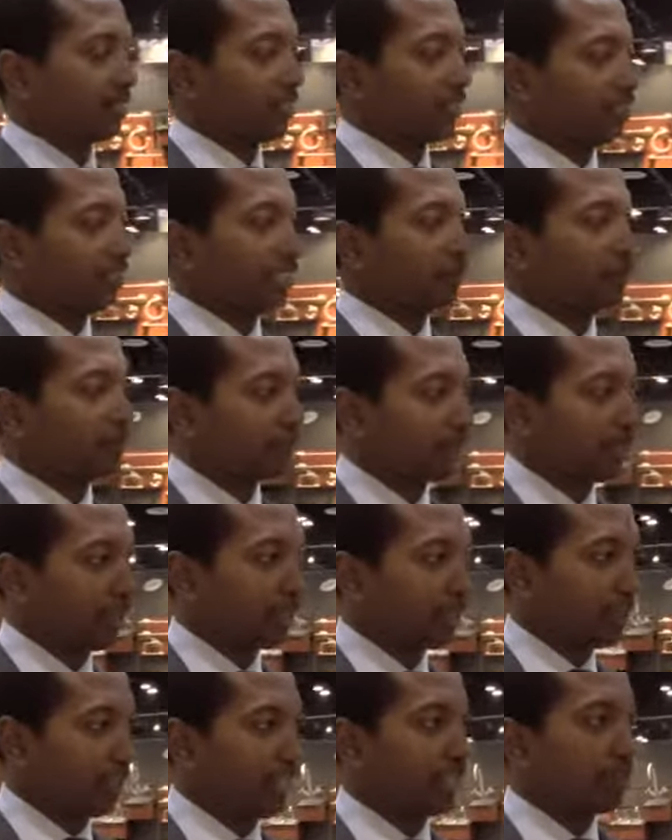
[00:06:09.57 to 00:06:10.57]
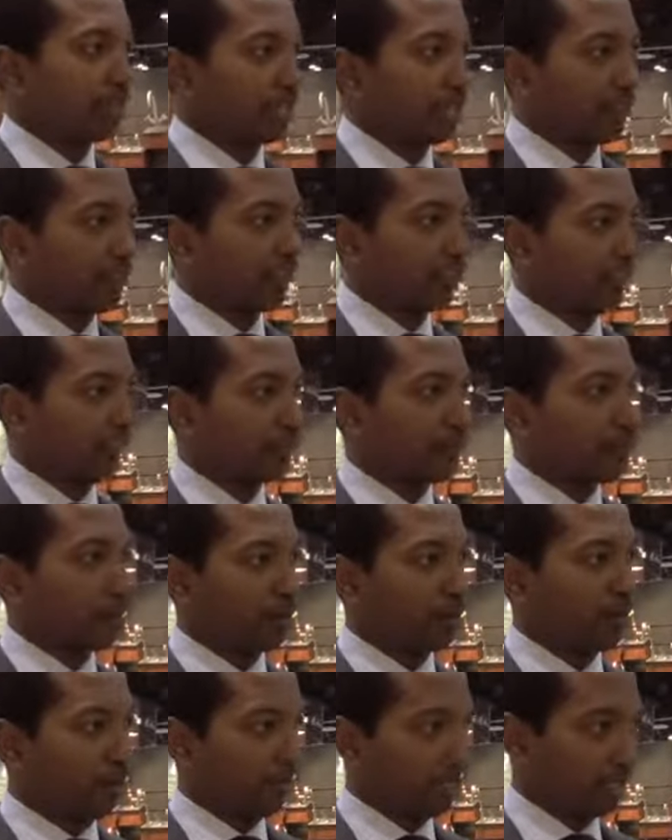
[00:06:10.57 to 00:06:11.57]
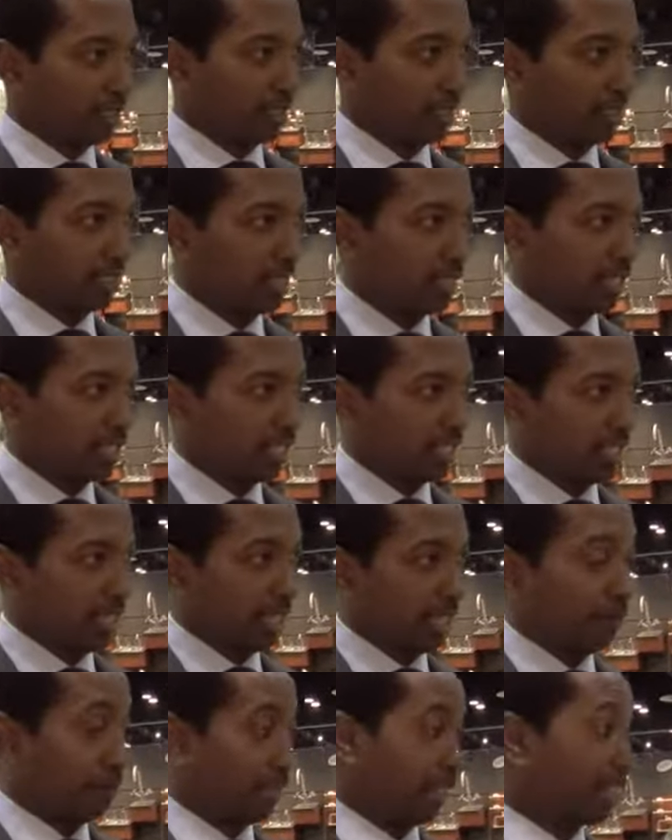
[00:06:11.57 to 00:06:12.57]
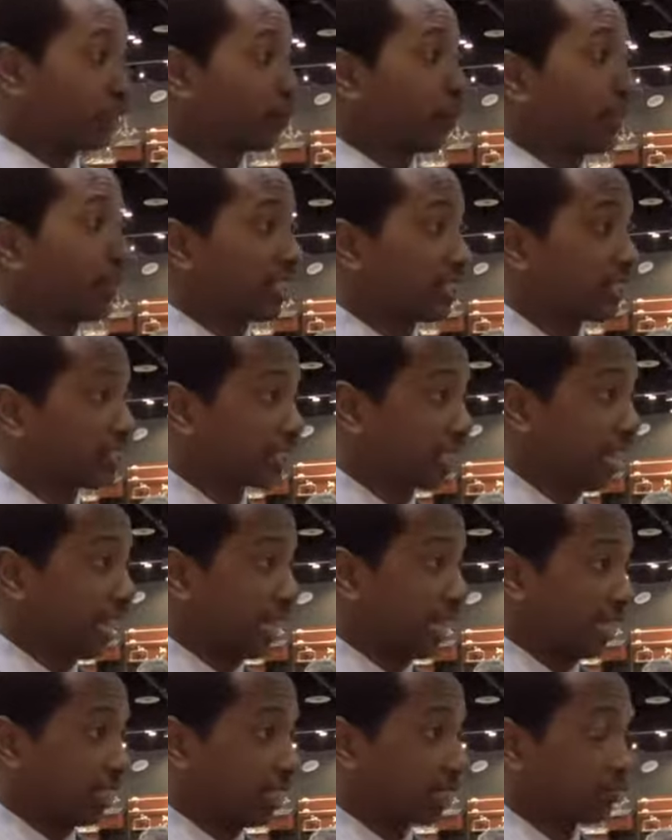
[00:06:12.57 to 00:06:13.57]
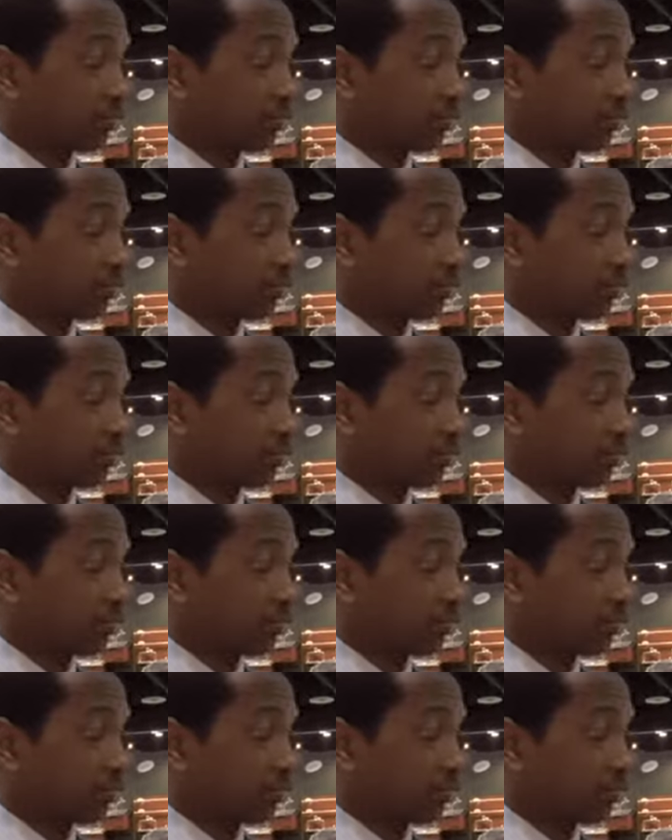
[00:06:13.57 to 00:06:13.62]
there seems to be a theme here of affordability, but as well as style.